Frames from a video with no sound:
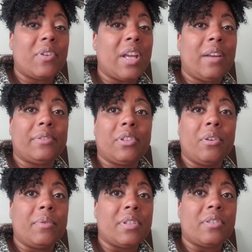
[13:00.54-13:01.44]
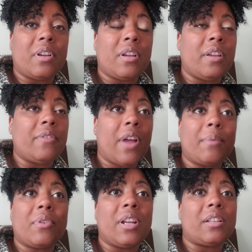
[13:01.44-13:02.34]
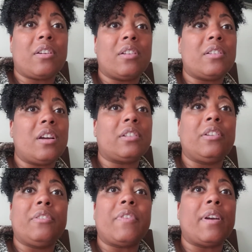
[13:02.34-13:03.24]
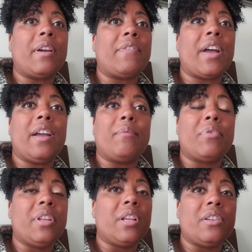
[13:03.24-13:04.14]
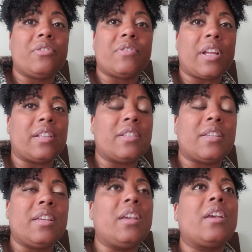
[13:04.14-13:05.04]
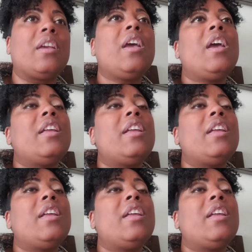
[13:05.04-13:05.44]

gonna have to go into the if I'm gonna have to call a doctor if I have breathing issues like this again.